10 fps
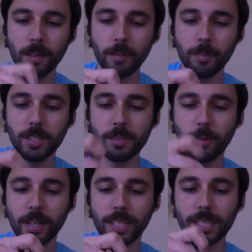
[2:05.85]
We just
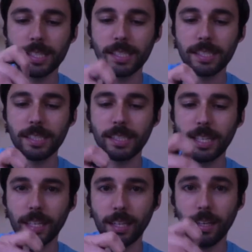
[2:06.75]
want it to
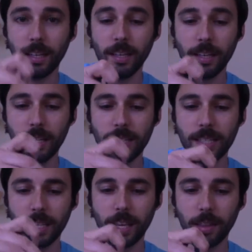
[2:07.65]
stick
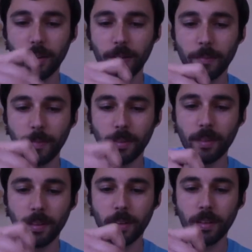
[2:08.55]
together
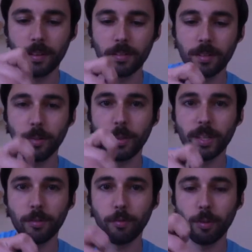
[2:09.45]
so that we can
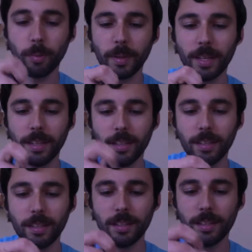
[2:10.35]
form it
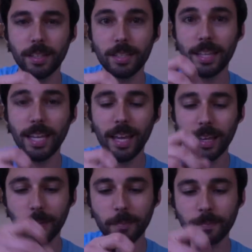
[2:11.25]
into the egg.
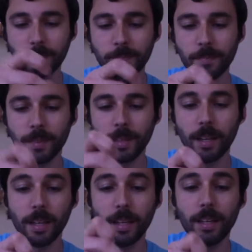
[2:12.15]

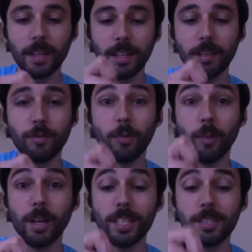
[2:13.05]
And if you
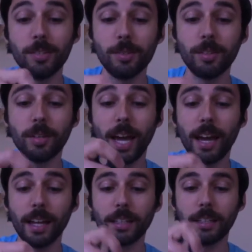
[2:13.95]
wanted to, you could
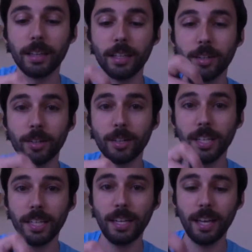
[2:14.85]
add glitter
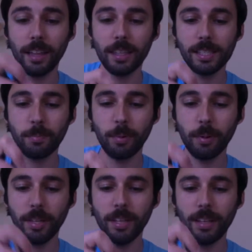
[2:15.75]
in at this
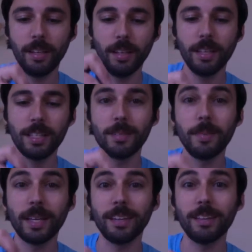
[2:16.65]
point to
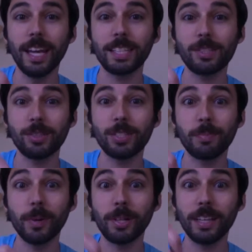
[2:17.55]
make it extra
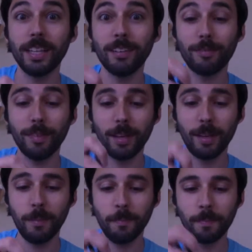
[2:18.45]
sparkly and fun.